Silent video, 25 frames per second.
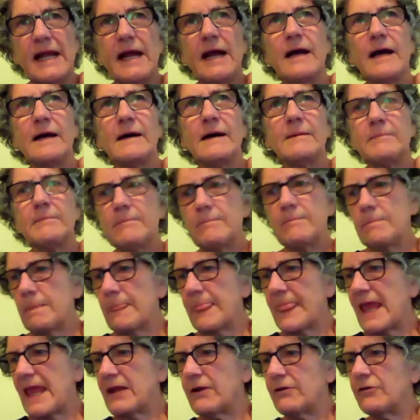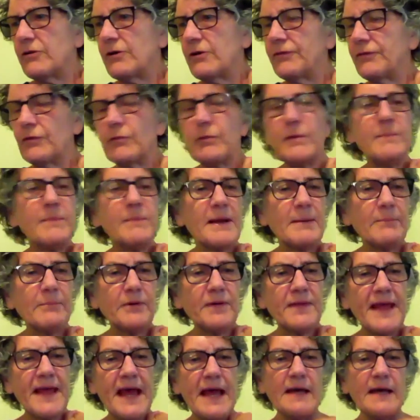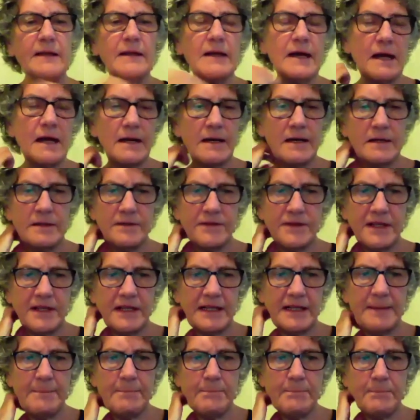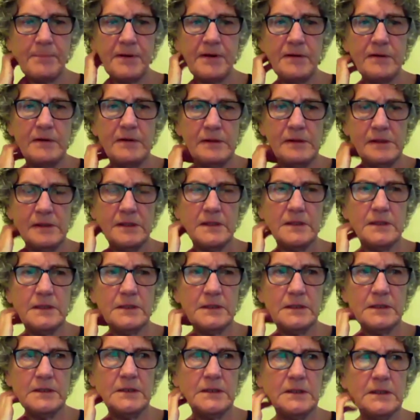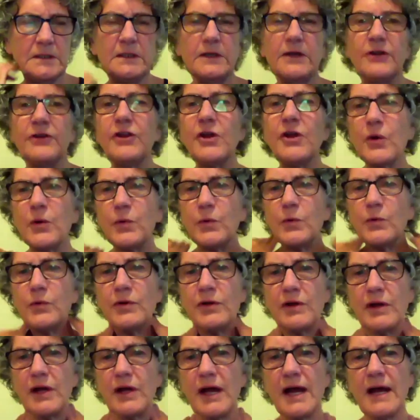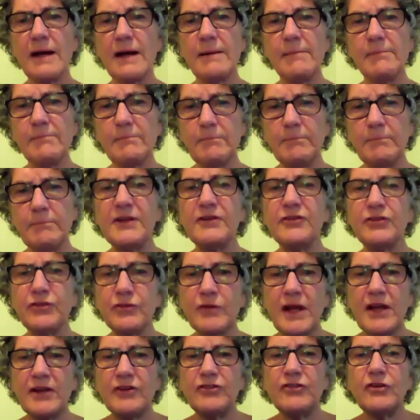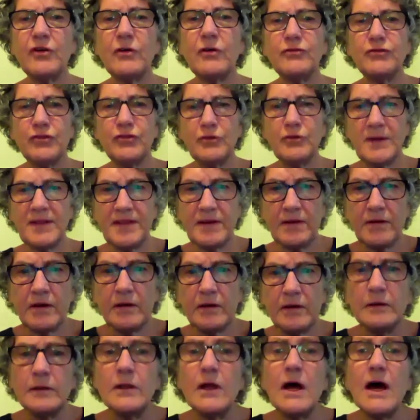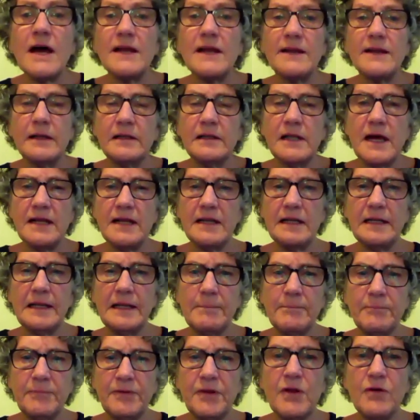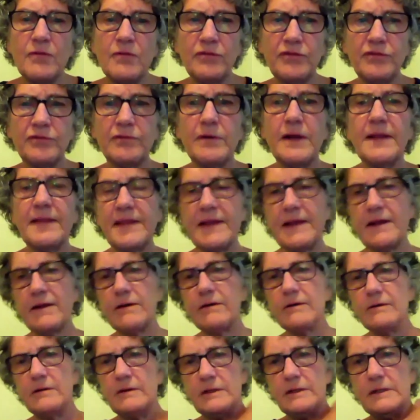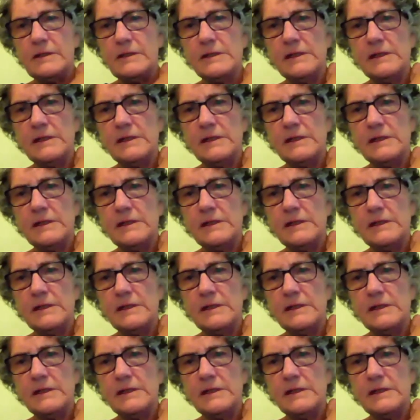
I don't know if you remember that, the lymph node picture I showed you, but there are a lot of lymph nodes right there.